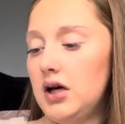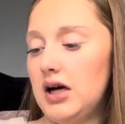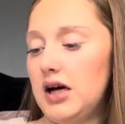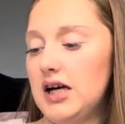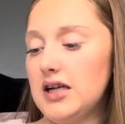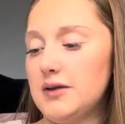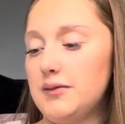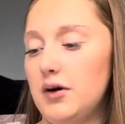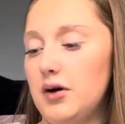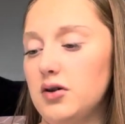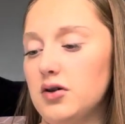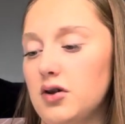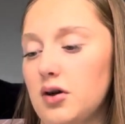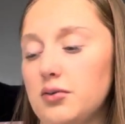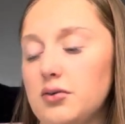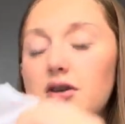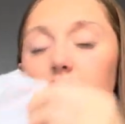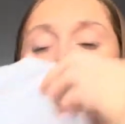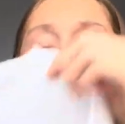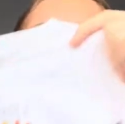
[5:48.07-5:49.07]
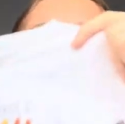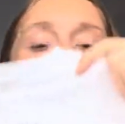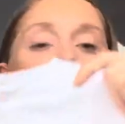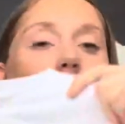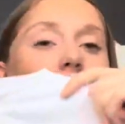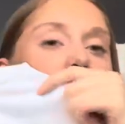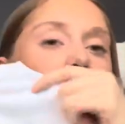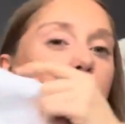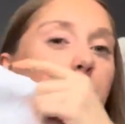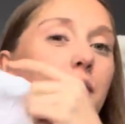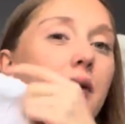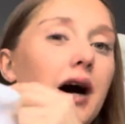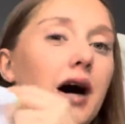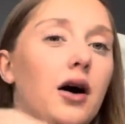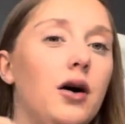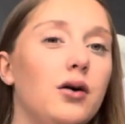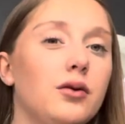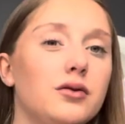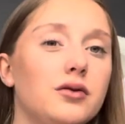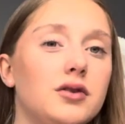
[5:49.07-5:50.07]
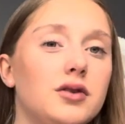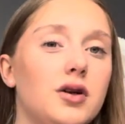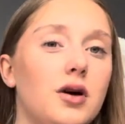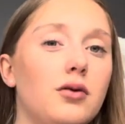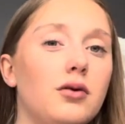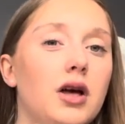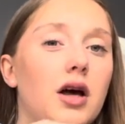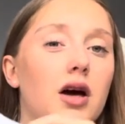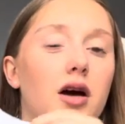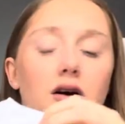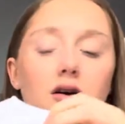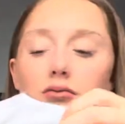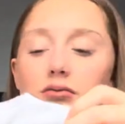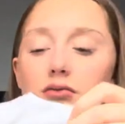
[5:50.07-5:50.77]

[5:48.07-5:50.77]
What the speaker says: suppose up to £14, so yeah.